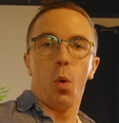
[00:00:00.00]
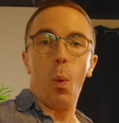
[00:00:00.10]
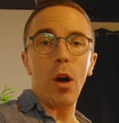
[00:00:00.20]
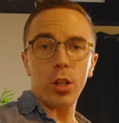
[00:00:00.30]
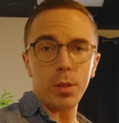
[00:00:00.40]

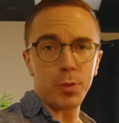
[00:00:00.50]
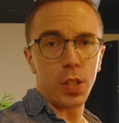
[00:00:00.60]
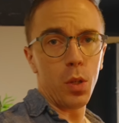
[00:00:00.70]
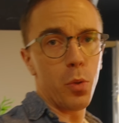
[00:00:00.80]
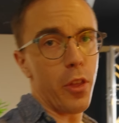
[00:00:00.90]
Welcome
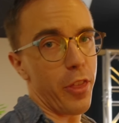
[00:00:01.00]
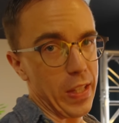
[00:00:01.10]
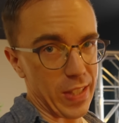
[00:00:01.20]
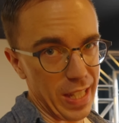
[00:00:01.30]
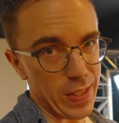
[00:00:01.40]
to the
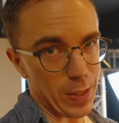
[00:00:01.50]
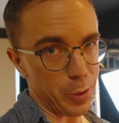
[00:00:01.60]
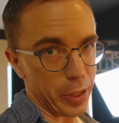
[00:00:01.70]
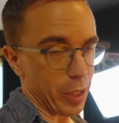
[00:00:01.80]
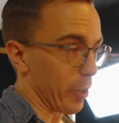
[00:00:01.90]
This Is
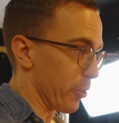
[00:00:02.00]
studio.